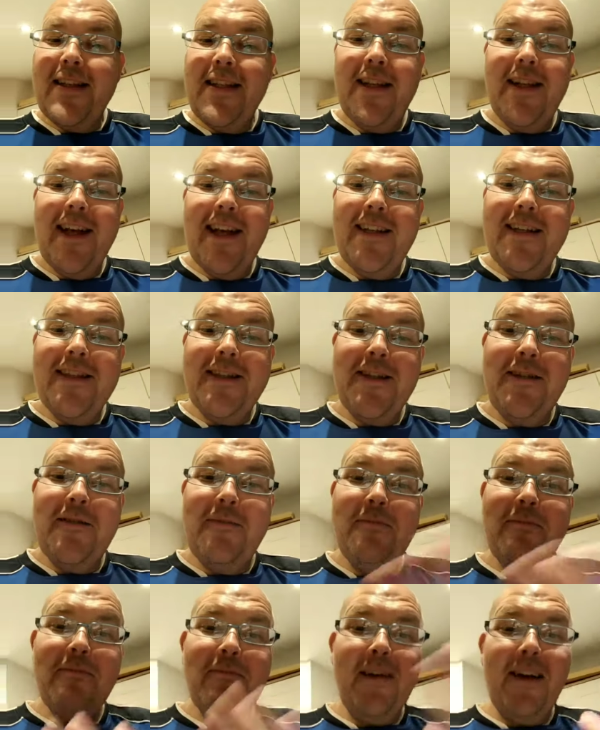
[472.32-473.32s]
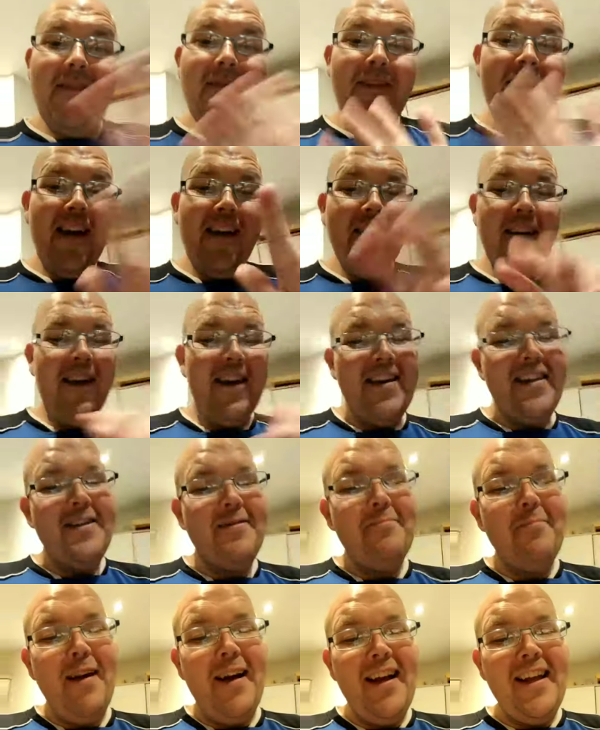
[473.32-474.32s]
See you again soon. Bye for now,
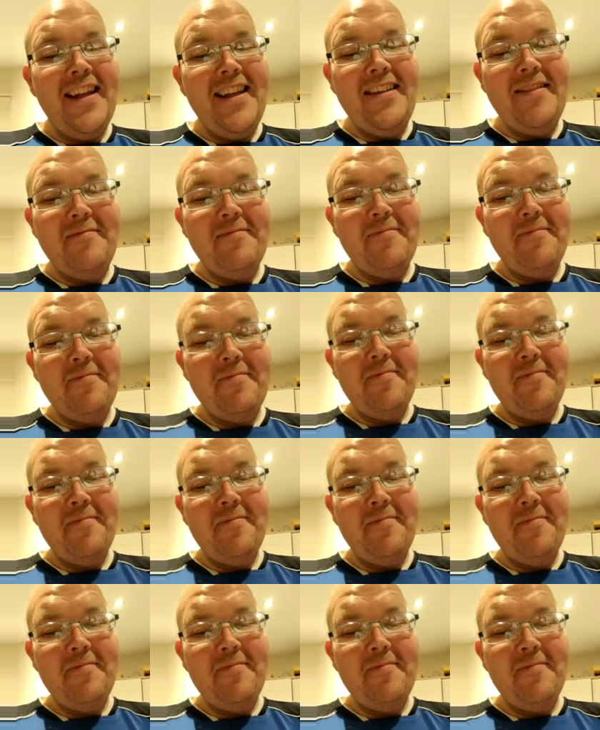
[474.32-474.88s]
guys. Bye.